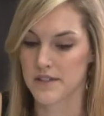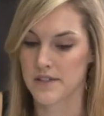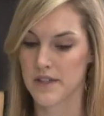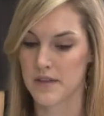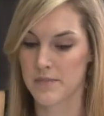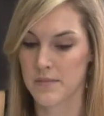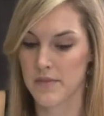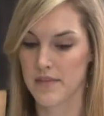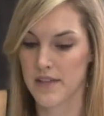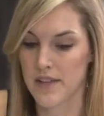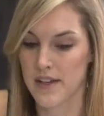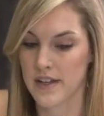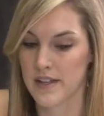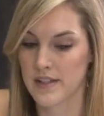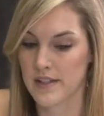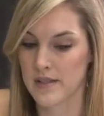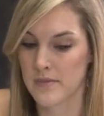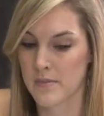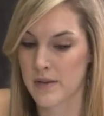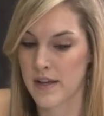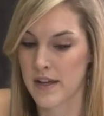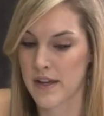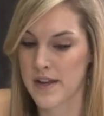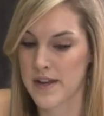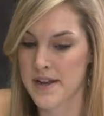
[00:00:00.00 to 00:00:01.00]
Some of it has
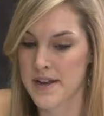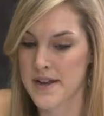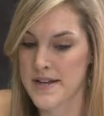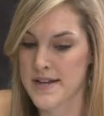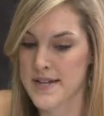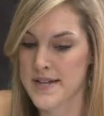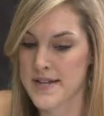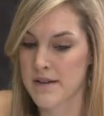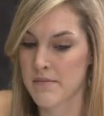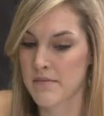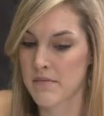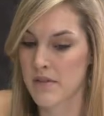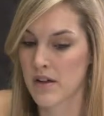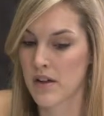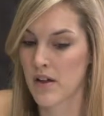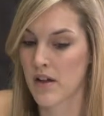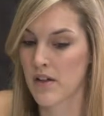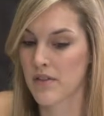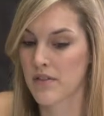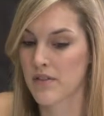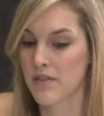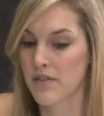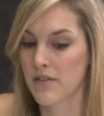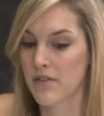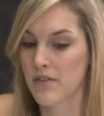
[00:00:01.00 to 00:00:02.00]
been
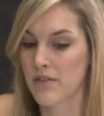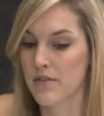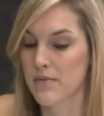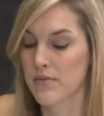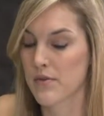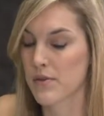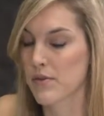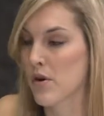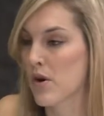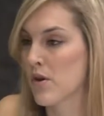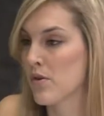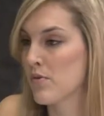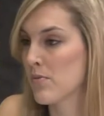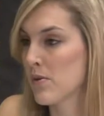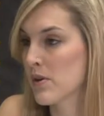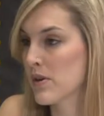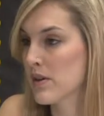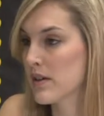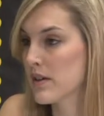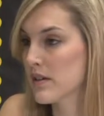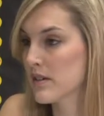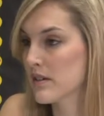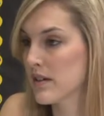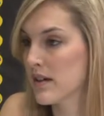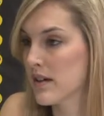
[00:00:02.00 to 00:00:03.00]
through
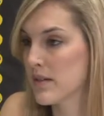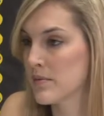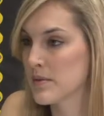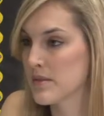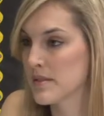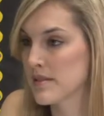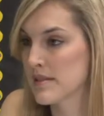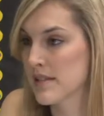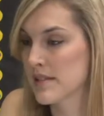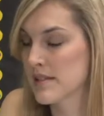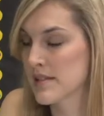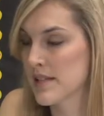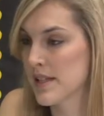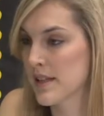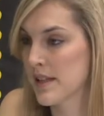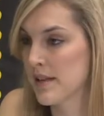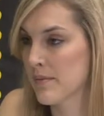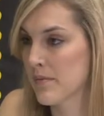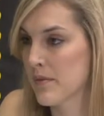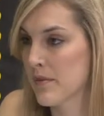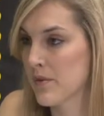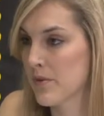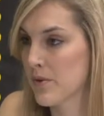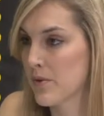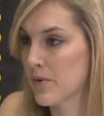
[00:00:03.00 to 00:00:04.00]
homework. I'm assessing
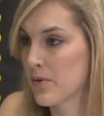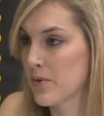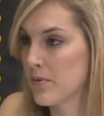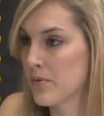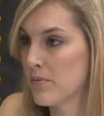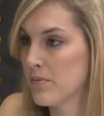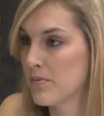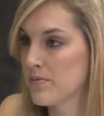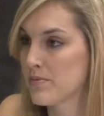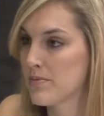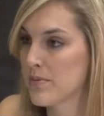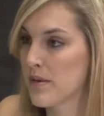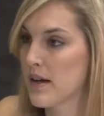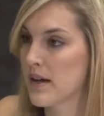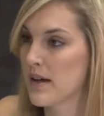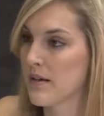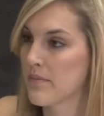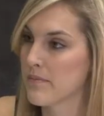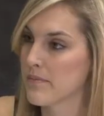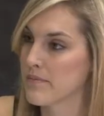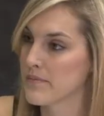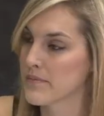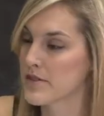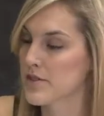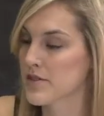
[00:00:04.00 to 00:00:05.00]
them through
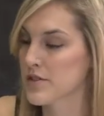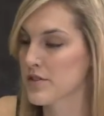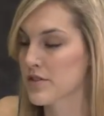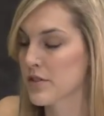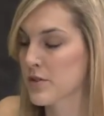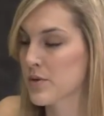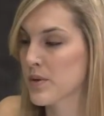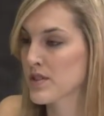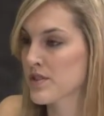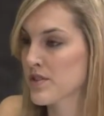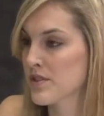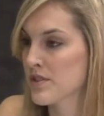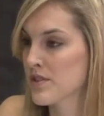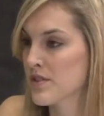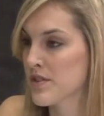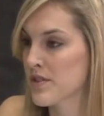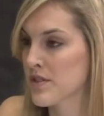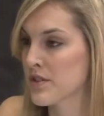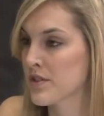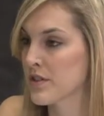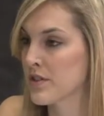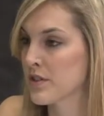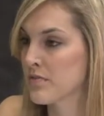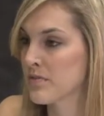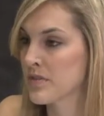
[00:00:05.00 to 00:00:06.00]
certain questions on
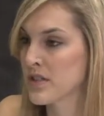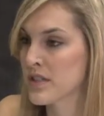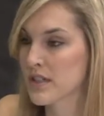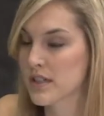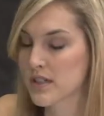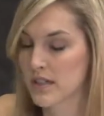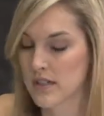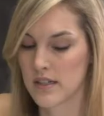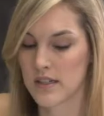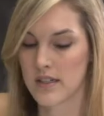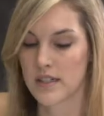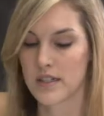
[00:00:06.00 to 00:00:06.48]
their homework.